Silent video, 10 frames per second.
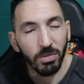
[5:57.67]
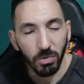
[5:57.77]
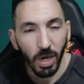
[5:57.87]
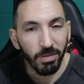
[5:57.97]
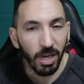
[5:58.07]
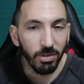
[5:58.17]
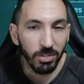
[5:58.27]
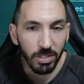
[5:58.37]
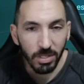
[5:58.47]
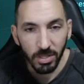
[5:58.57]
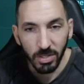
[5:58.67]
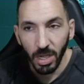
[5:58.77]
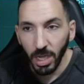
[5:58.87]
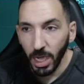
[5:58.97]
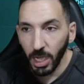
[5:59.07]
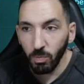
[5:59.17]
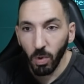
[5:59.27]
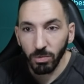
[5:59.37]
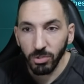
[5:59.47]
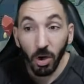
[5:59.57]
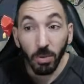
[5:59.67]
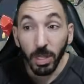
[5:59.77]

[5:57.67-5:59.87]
If you have high resistance, it won't. So